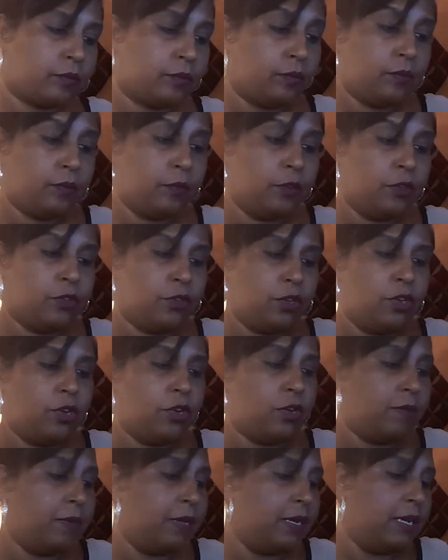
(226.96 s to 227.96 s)
So you
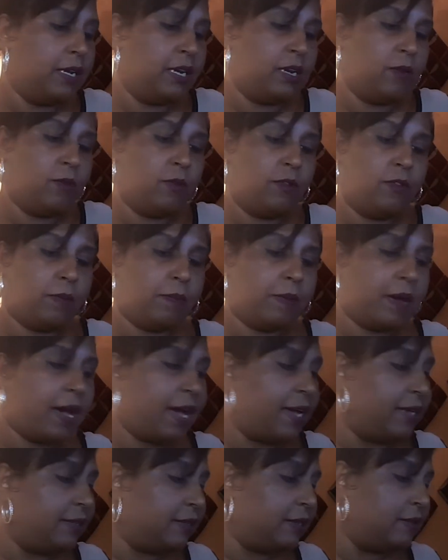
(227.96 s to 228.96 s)
could be dealing with a
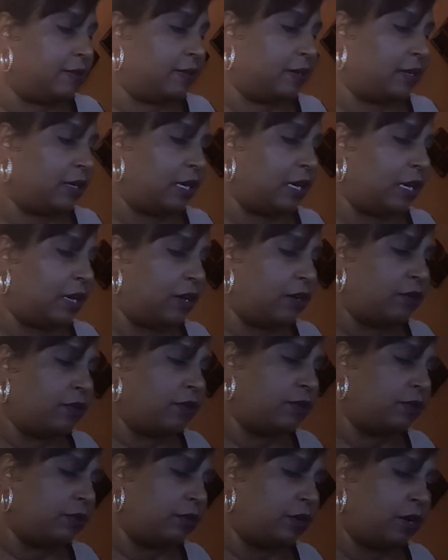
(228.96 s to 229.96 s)
Pisces, a
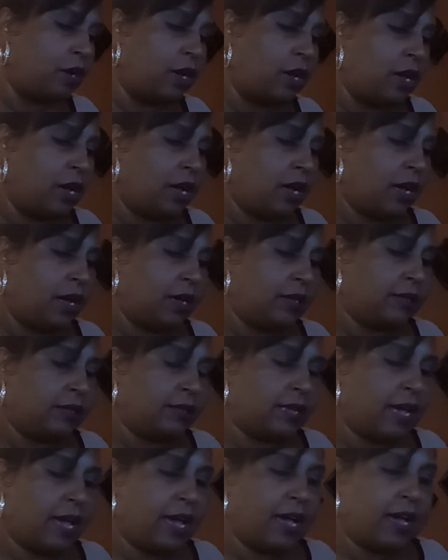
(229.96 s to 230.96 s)
Leo, a
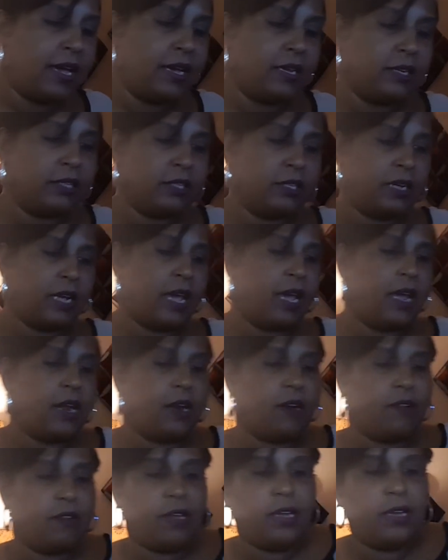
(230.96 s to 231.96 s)
Sag,
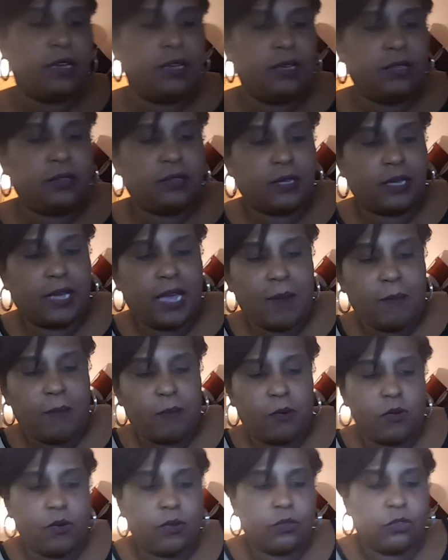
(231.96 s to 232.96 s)
Aries, a
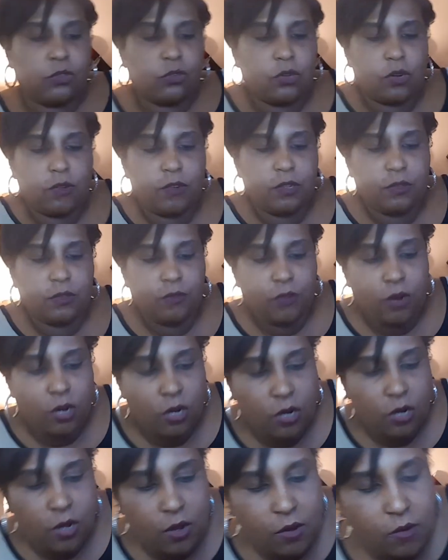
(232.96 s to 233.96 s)
Capricorn, Taurus,
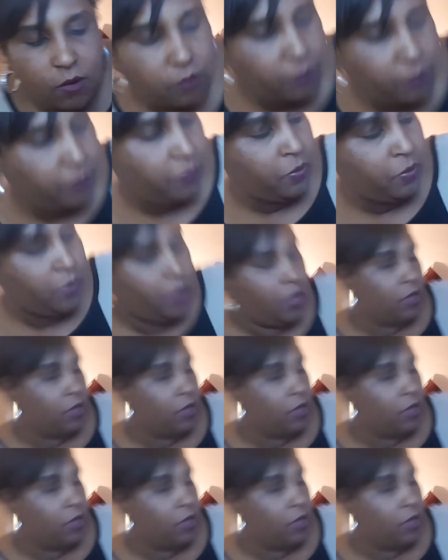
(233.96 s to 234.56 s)
Virgo. You